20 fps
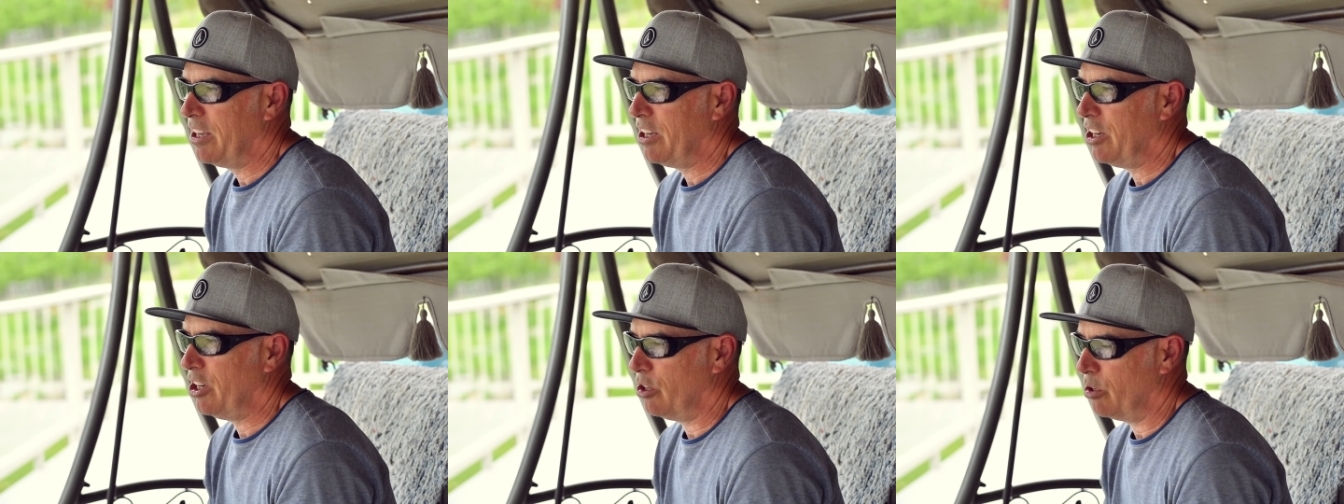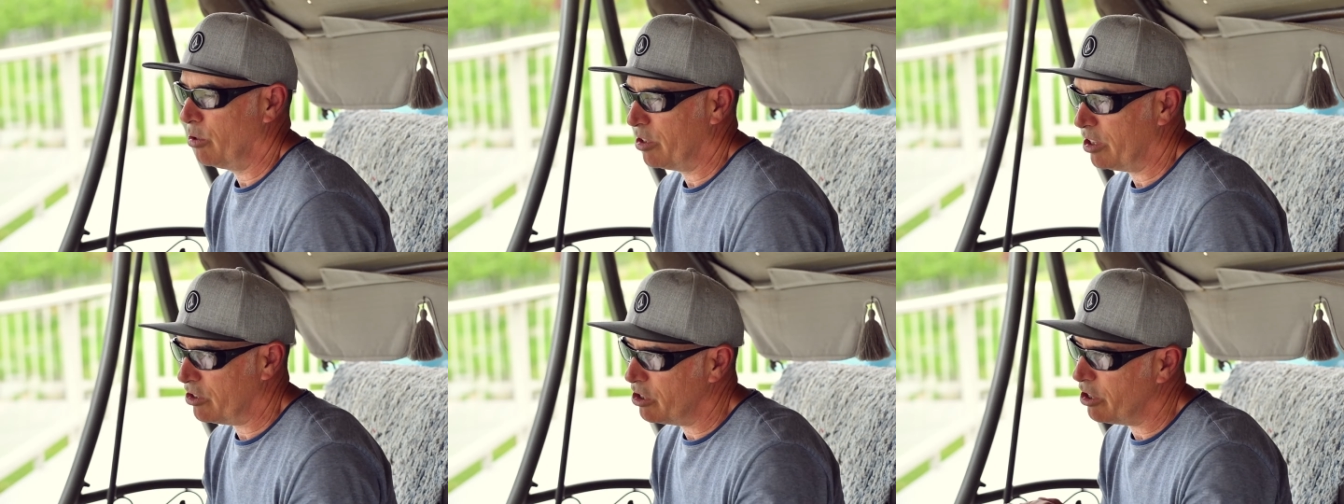you
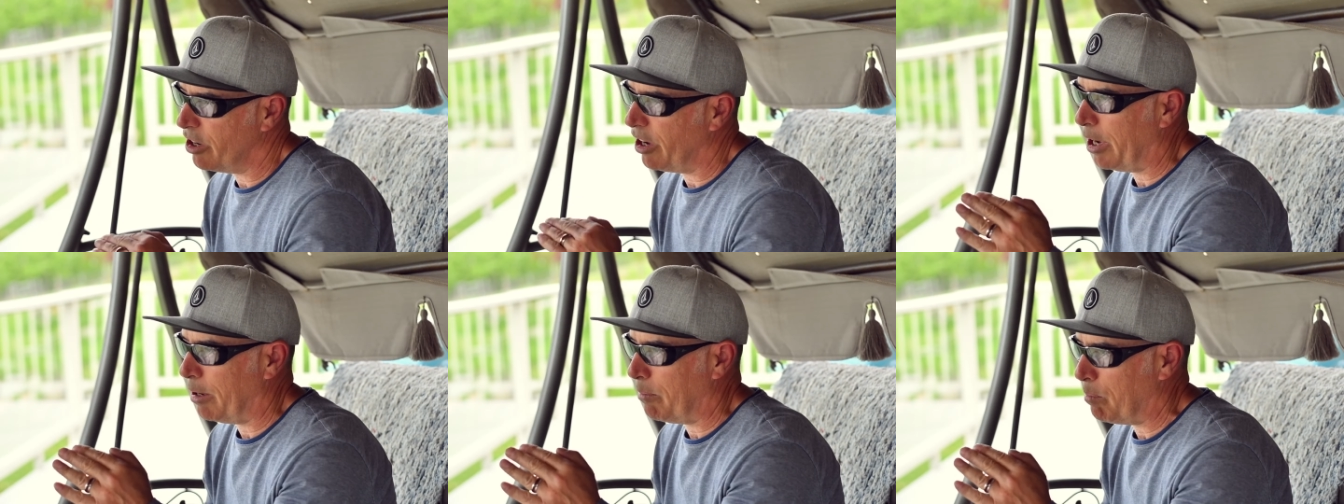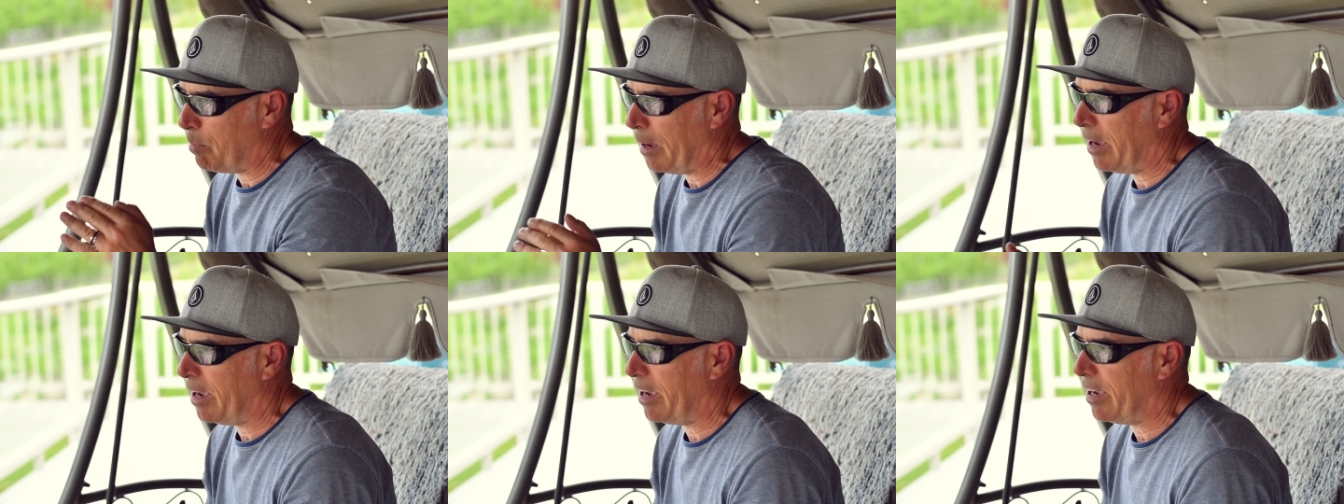know, as time
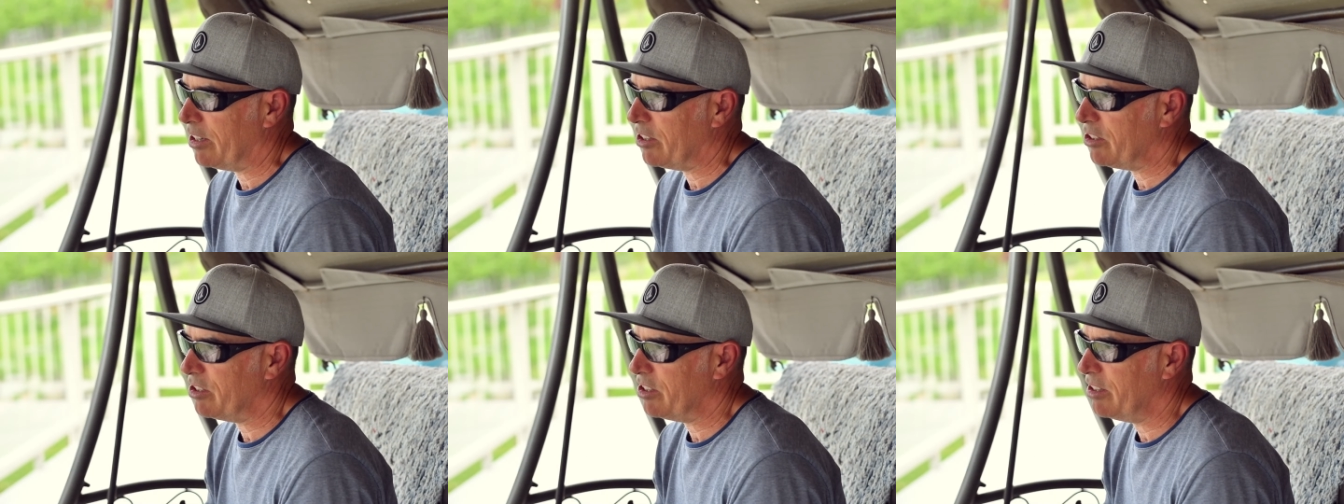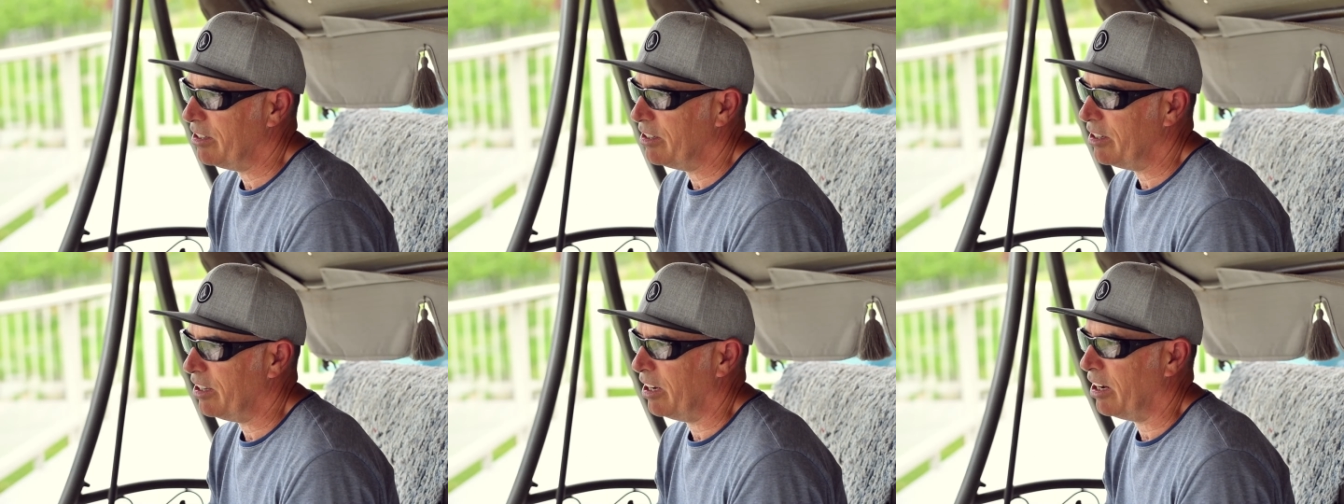passed,
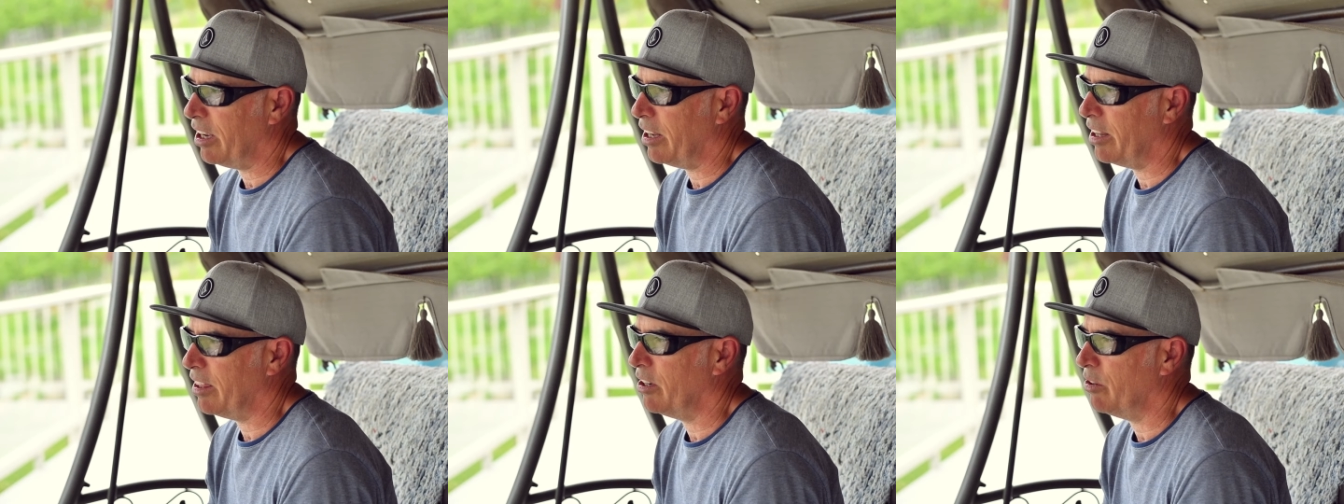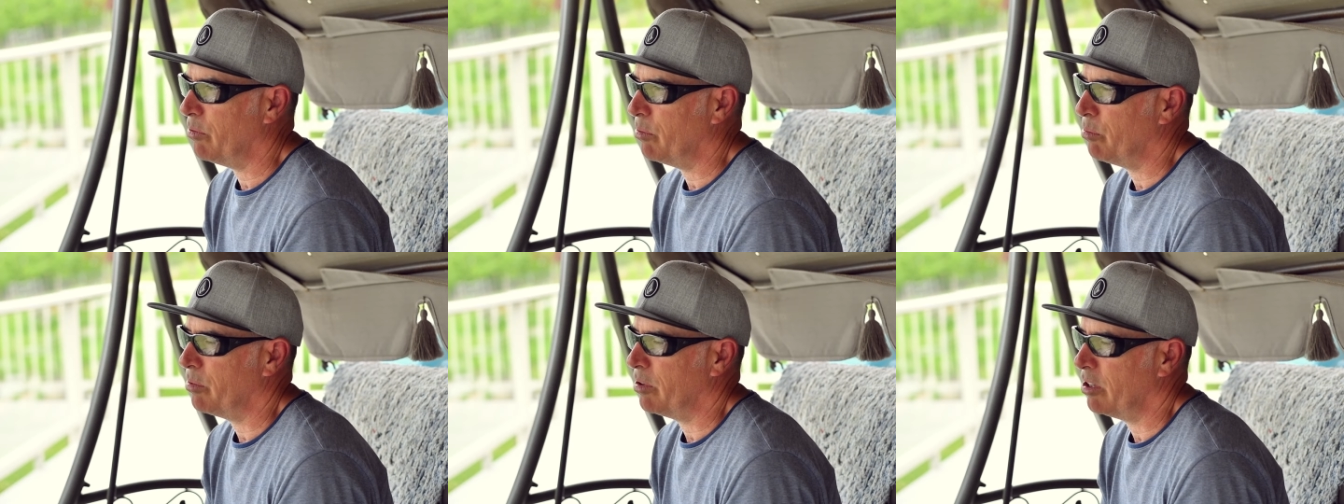and I
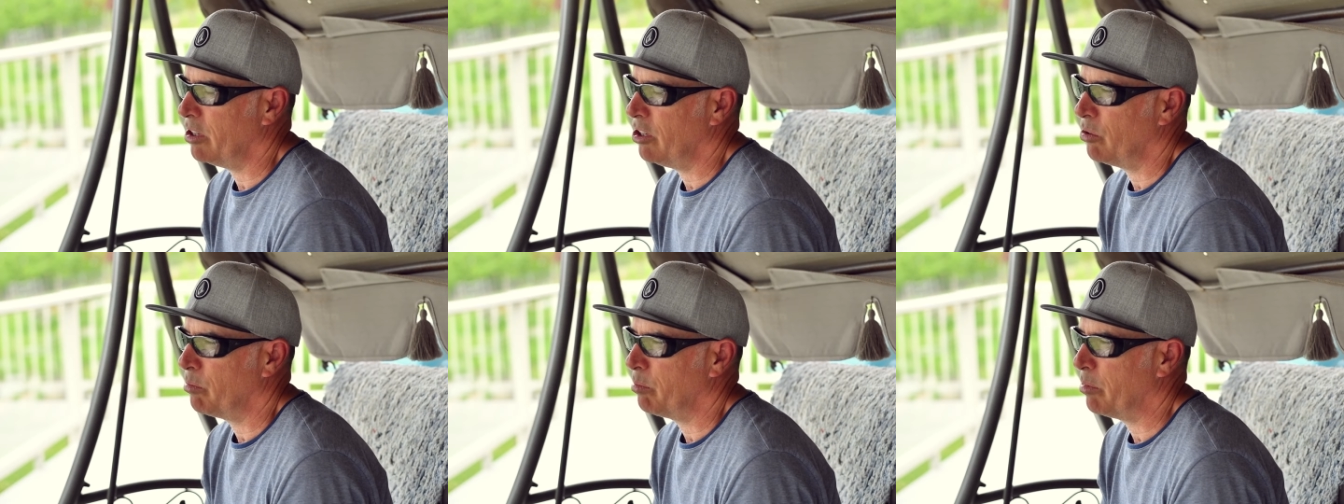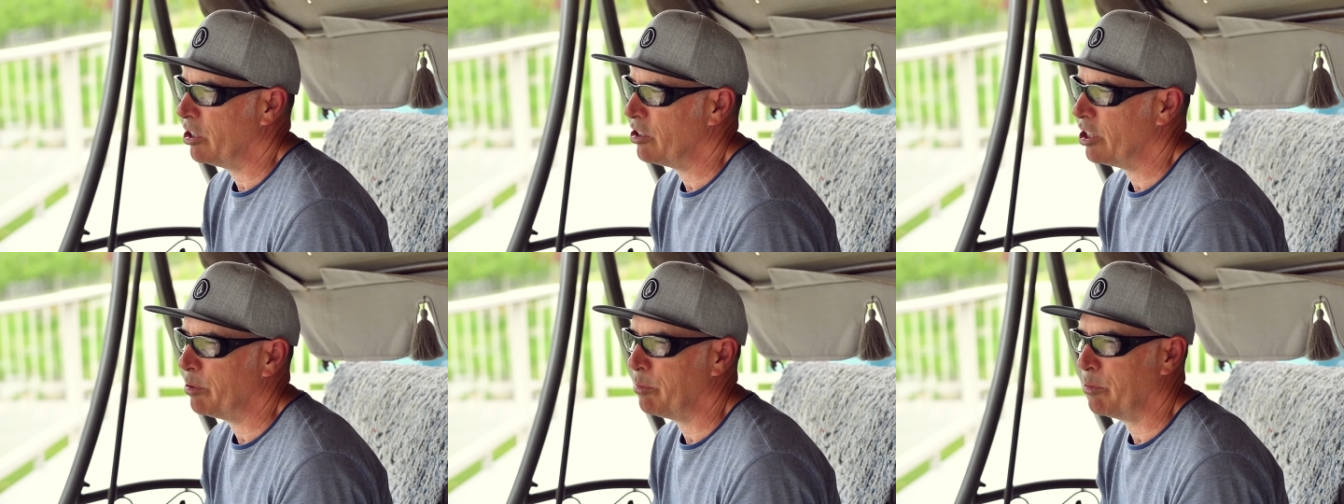think, you know,
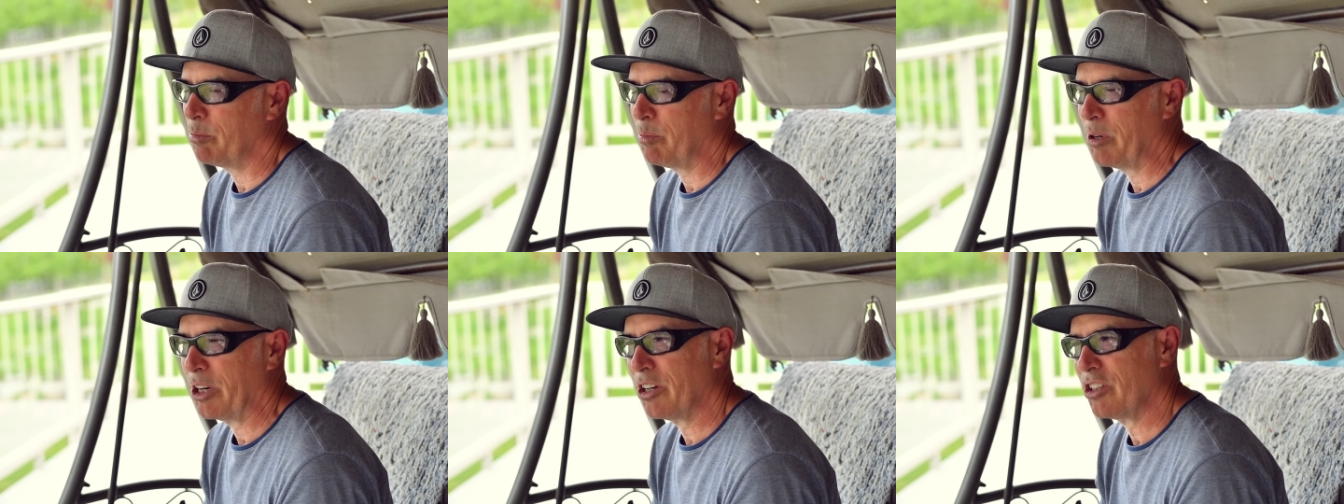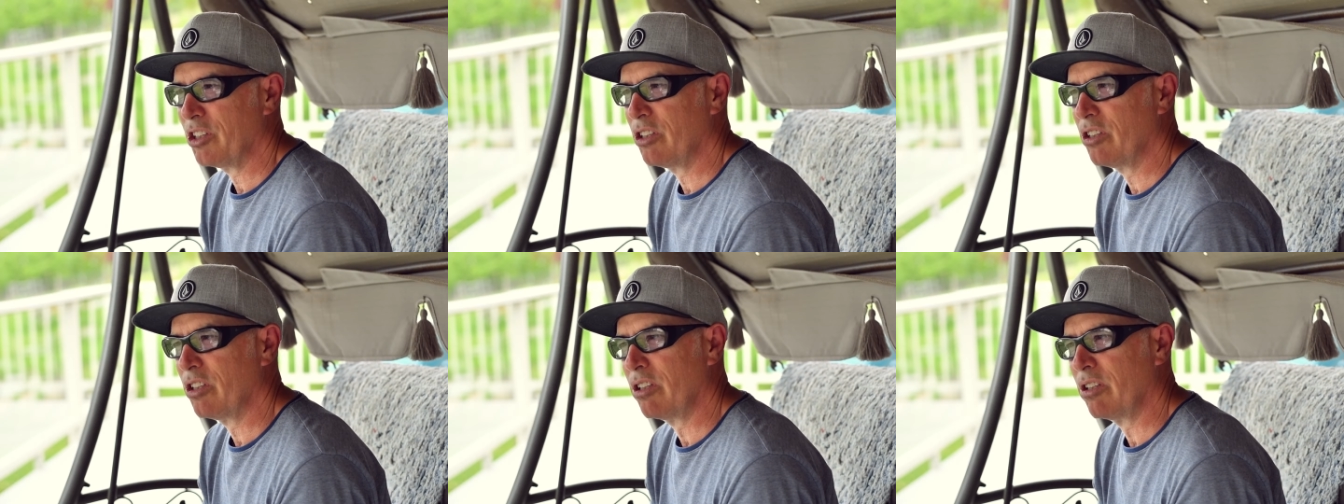by the time we were married,
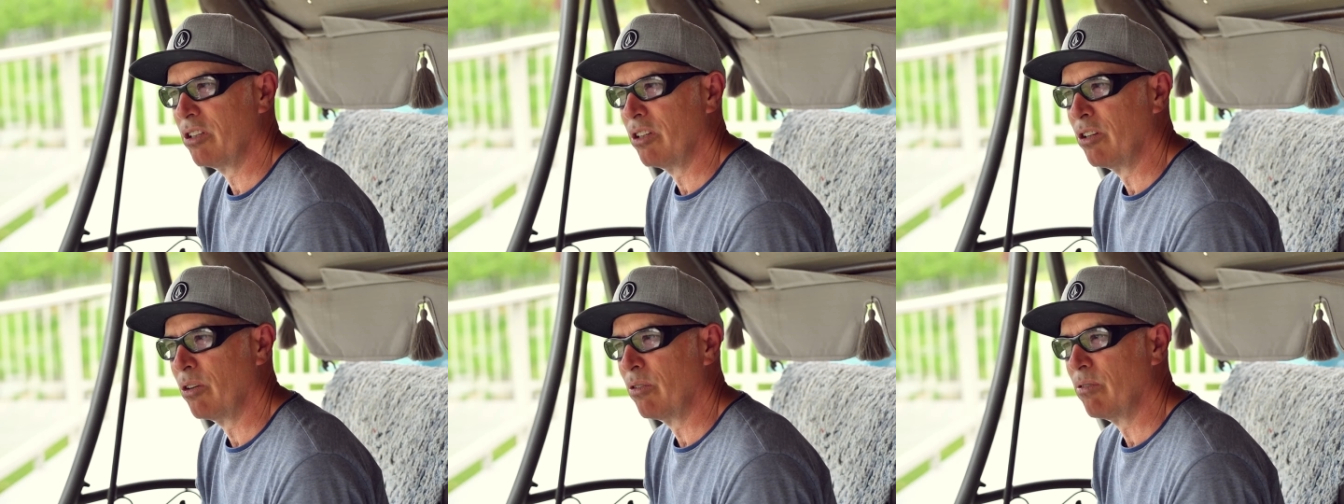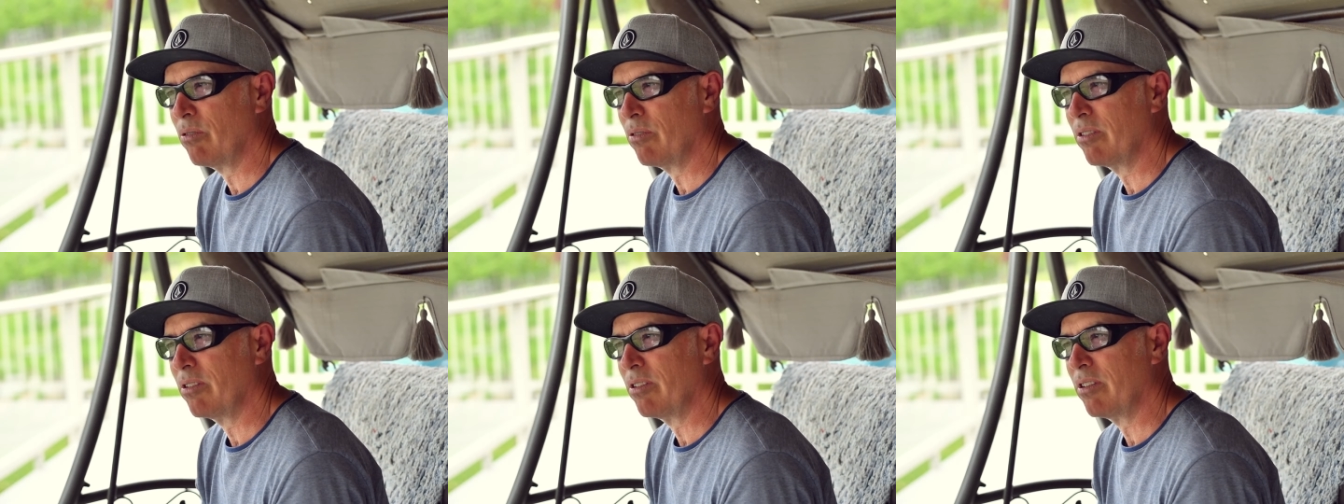she says, you know,